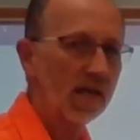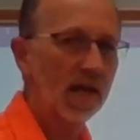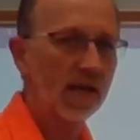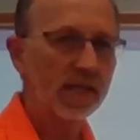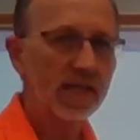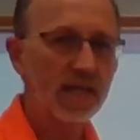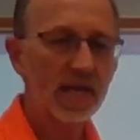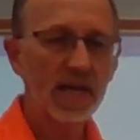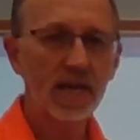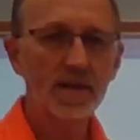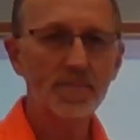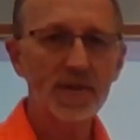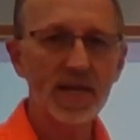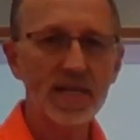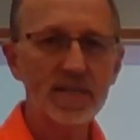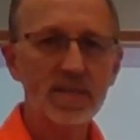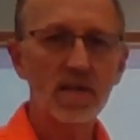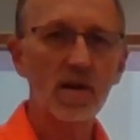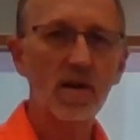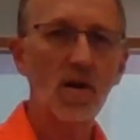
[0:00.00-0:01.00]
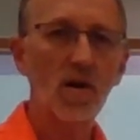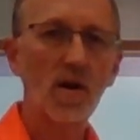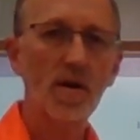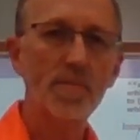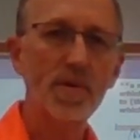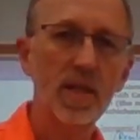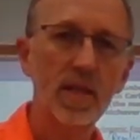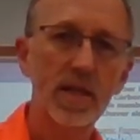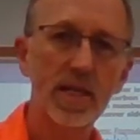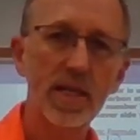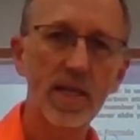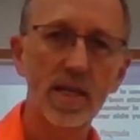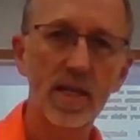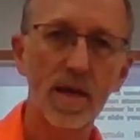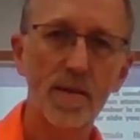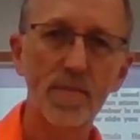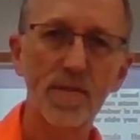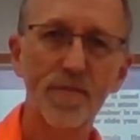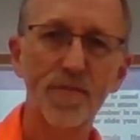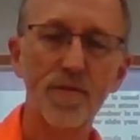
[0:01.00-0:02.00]
again, based on our ability to
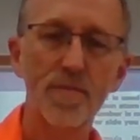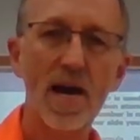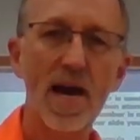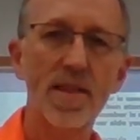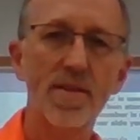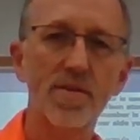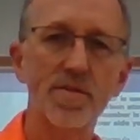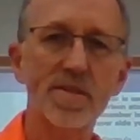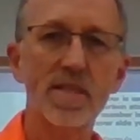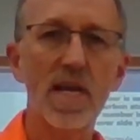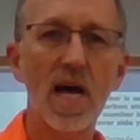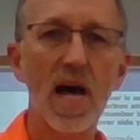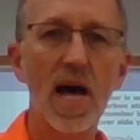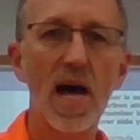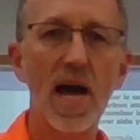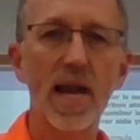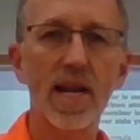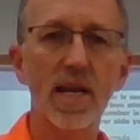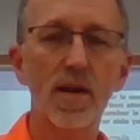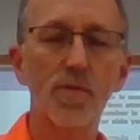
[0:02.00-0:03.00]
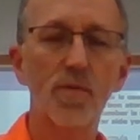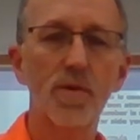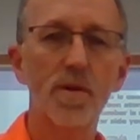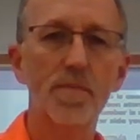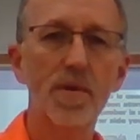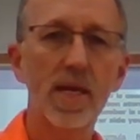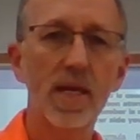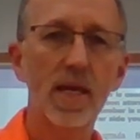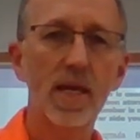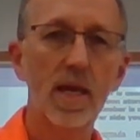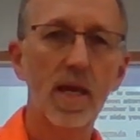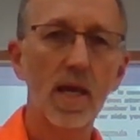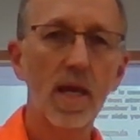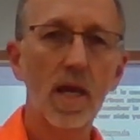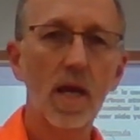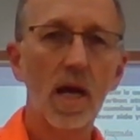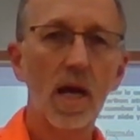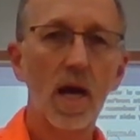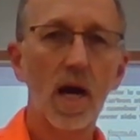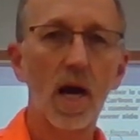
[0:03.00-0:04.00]
number from either side, it would be
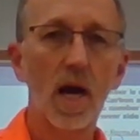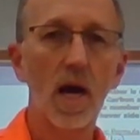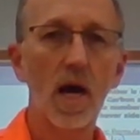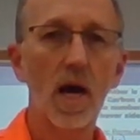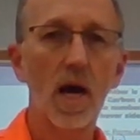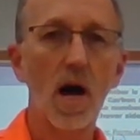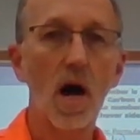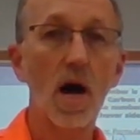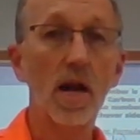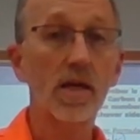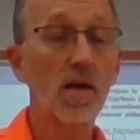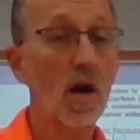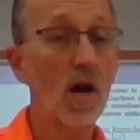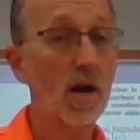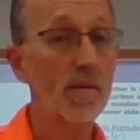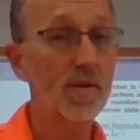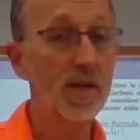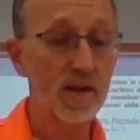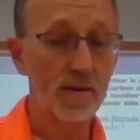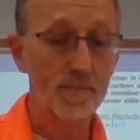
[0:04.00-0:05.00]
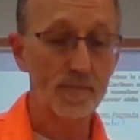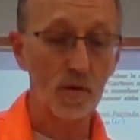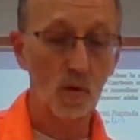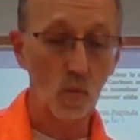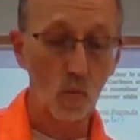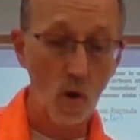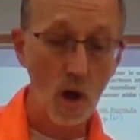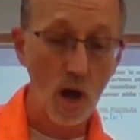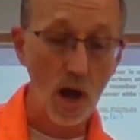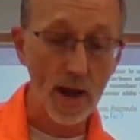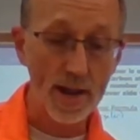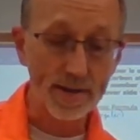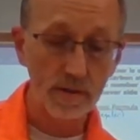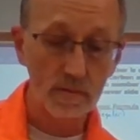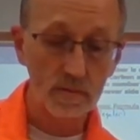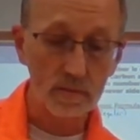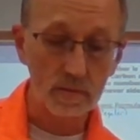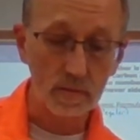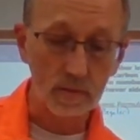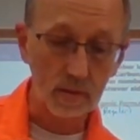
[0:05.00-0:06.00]
on carbon number 1,
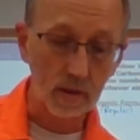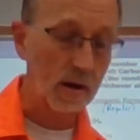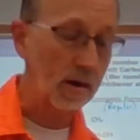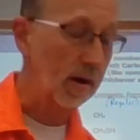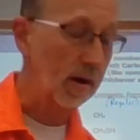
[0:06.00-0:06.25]
all